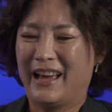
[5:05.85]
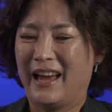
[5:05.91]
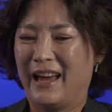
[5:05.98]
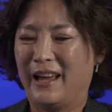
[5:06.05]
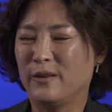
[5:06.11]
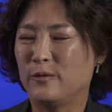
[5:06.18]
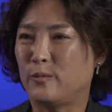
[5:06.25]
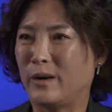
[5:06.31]

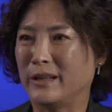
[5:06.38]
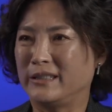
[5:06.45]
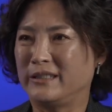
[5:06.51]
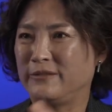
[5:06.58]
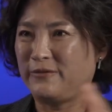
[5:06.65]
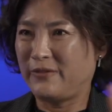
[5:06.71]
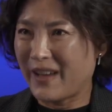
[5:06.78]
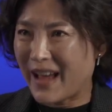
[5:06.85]
And
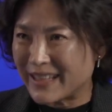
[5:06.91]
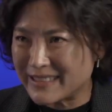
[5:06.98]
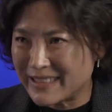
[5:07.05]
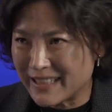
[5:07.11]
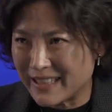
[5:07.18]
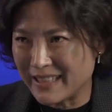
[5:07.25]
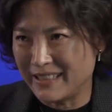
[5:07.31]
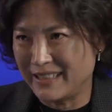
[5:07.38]
what's
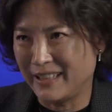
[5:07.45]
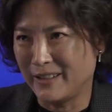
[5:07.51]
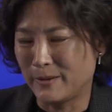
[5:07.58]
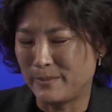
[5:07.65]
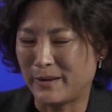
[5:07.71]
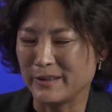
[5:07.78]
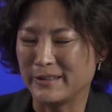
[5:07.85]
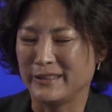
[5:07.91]
fascinating
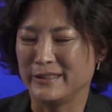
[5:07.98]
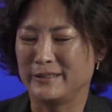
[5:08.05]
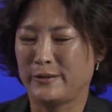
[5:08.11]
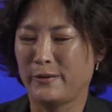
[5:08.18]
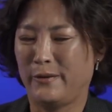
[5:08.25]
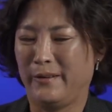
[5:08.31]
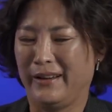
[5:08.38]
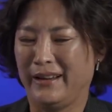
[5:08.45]
about this
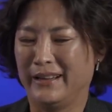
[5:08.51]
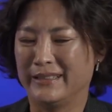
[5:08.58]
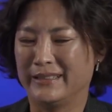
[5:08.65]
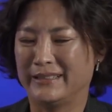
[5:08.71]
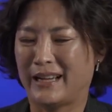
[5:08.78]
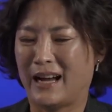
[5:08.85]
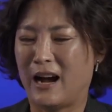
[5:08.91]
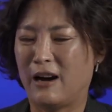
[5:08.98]
story
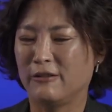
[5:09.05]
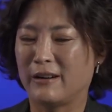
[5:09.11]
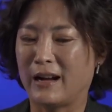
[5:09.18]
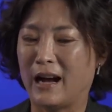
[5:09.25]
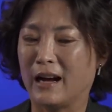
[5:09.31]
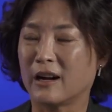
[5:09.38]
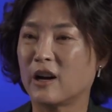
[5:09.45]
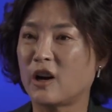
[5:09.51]
is how
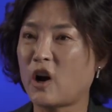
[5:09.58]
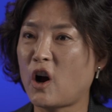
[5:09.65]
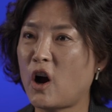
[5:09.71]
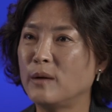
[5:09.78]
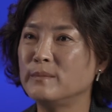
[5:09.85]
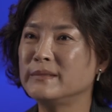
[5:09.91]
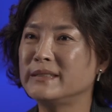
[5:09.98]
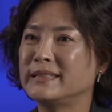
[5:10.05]
God
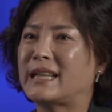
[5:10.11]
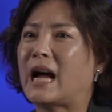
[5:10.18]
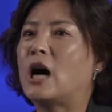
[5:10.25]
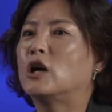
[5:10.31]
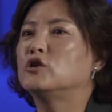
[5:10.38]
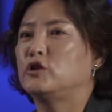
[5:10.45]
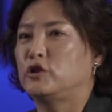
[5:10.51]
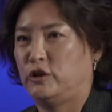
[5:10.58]
comes
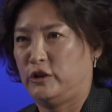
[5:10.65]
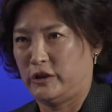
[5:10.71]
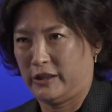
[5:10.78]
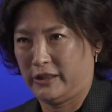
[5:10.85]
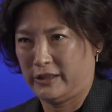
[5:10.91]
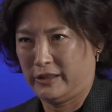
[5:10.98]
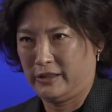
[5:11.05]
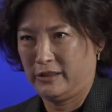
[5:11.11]
down to
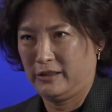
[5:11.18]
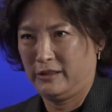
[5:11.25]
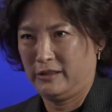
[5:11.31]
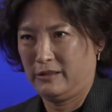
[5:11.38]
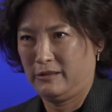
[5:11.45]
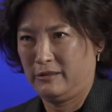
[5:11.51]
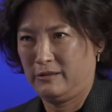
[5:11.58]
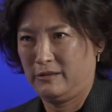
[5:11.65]
us
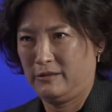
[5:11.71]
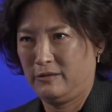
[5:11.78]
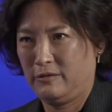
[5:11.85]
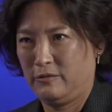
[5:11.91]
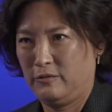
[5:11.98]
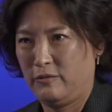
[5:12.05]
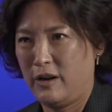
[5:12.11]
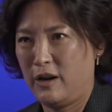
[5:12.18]

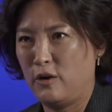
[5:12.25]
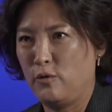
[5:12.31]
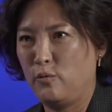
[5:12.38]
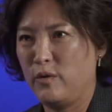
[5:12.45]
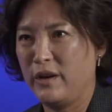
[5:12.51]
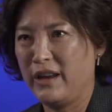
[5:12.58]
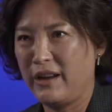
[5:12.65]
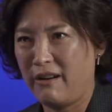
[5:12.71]
where
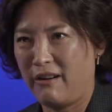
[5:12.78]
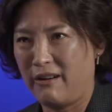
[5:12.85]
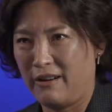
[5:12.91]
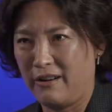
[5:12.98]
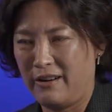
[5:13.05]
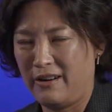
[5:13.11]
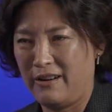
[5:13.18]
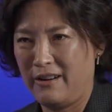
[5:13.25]
we
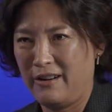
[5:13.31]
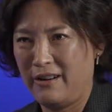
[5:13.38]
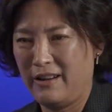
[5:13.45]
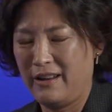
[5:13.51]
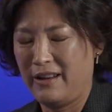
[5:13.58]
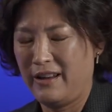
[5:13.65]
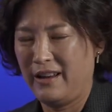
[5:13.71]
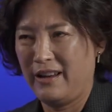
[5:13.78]
are.
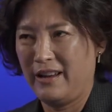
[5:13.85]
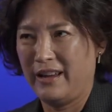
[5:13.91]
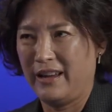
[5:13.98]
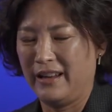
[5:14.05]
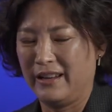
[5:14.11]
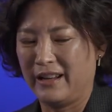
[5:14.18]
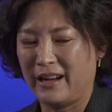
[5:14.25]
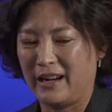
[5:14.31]

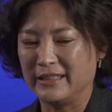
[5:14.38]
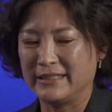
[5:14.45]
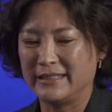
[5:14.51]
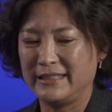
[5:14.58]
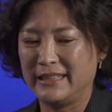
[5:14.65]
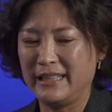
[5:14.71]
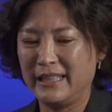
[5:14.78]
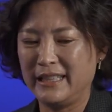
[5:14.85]
And God
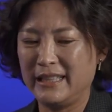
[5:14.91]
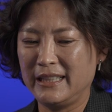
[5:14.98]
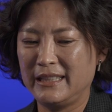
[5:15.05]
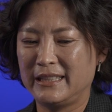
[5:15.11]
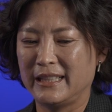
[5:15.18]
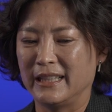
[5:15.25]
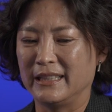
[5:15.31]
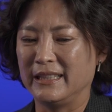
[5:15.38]

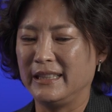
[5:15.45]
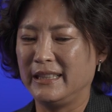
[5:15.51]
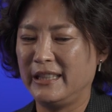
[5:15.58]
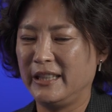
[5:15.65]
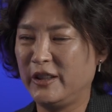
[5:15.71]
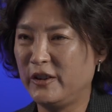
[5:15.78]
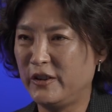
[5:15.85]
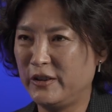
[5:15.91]
sees and
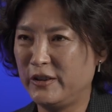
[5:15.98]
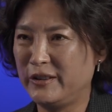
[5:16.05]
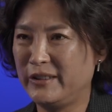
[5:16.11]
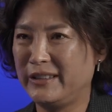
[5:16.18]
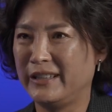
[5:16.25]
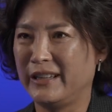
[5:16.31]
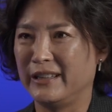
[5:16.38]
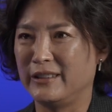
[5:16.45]

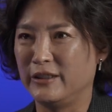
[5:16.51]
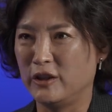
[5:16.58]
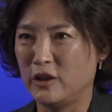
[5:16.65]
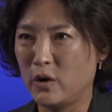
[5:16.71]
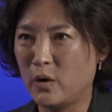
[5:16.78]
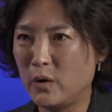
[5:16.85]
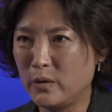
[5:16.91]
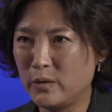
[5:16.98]
hears and
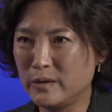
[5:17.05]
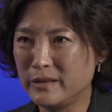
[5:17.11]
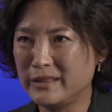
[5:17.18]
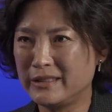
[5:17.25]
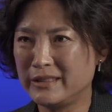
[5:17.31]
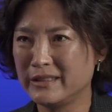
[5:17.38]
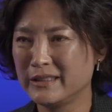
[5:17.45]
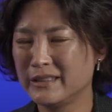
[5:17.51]

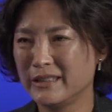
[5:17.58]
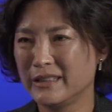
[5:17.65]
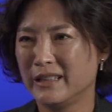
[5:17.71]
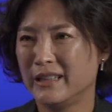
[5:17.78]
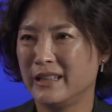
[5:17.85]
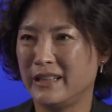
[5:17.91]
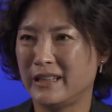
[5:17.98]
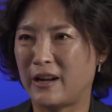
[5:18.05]
knows
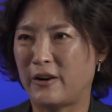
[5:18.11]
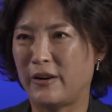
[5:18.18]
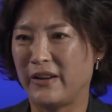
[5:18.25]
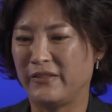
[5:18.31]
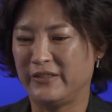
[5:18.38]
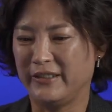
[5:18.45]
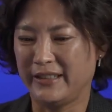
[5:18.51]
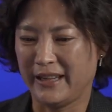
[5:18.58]
in our
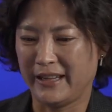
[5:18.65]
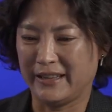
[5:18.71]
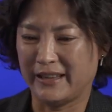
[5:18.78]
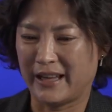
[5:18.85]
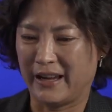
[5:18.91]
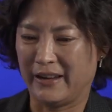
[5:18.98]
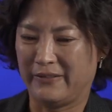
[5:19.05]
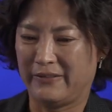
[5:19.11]
everyday
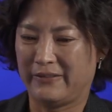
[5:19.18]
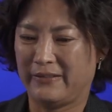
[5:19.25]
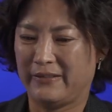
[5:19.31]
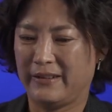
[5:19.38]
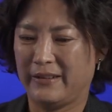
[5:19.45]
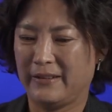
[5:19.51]
life.